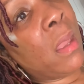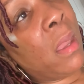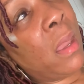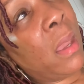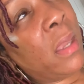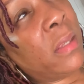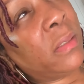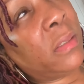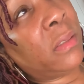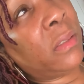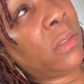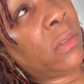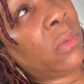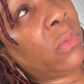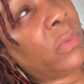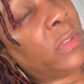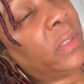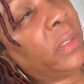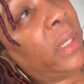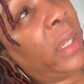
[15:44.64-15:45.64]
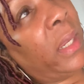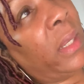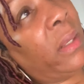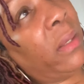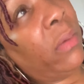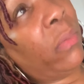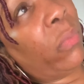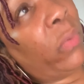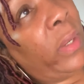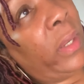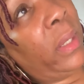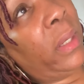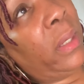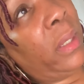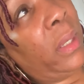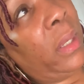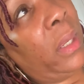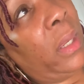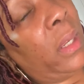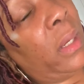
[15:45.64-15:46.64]
I still was gaining the weight.
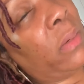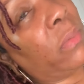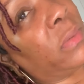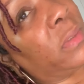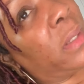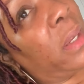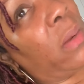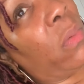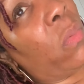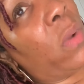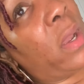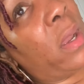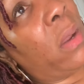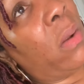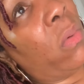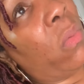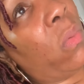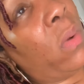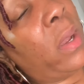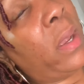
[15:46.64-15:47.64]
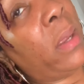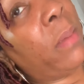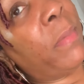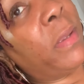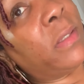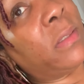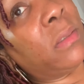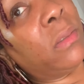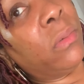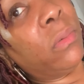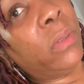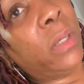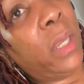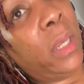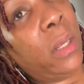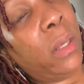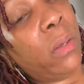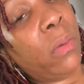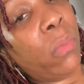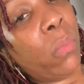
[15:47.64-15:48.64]
And I was like, wow, why am I still
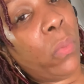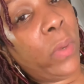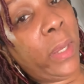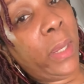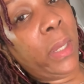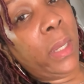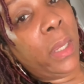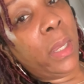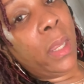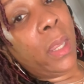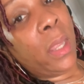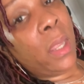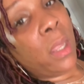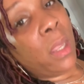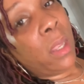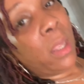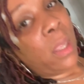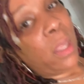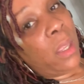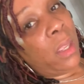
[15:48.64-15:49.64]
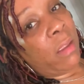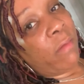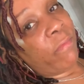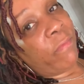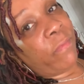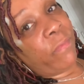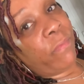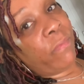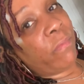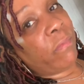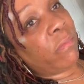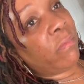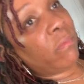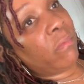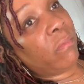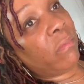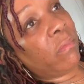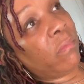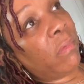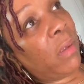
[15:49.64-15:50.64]
gaining the weight if
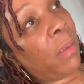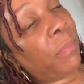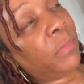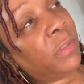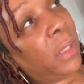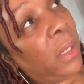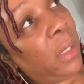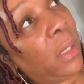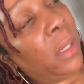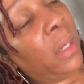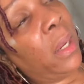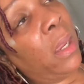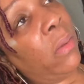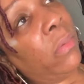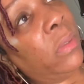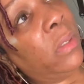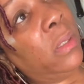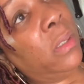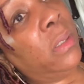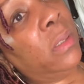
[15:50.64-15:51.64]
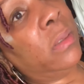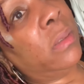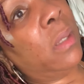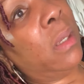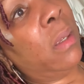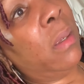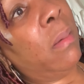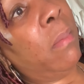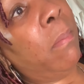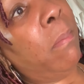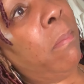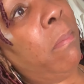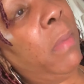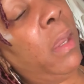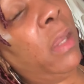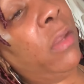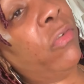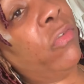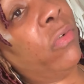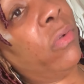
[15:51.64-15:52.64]
I'm taking out these
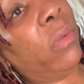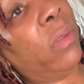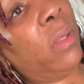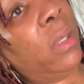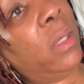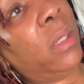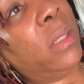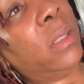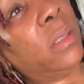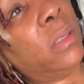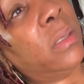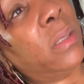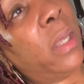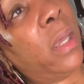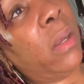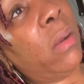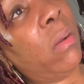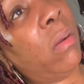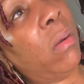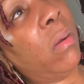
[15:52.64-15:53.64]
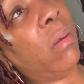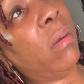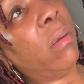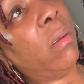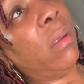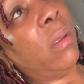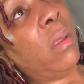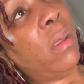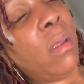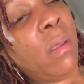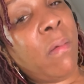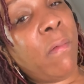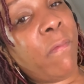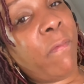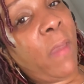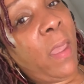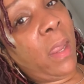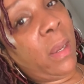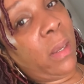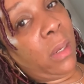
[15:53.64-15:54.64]
major things that are
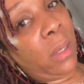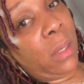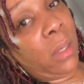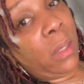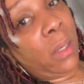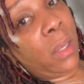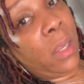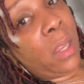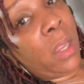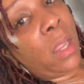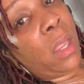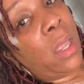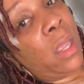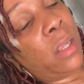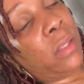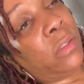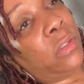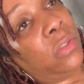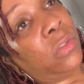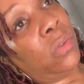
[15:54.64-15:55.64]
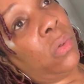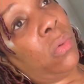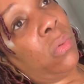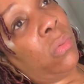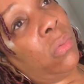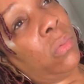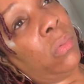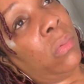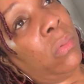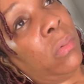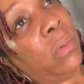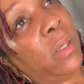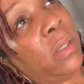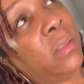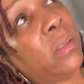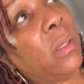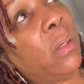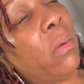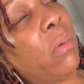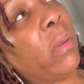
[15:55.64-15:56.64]
fattening? And so I
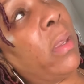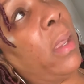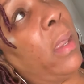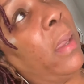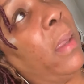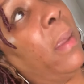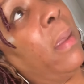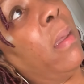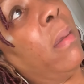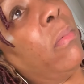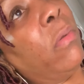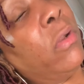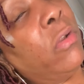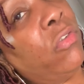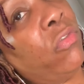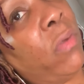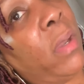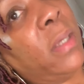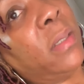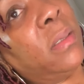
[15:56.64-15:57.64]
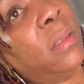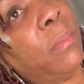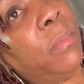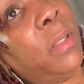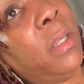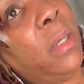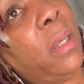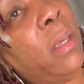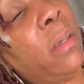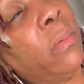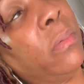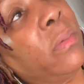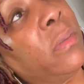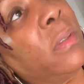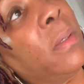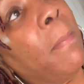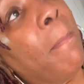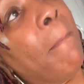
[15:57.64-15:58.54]
said, okay, I'm going to try something else.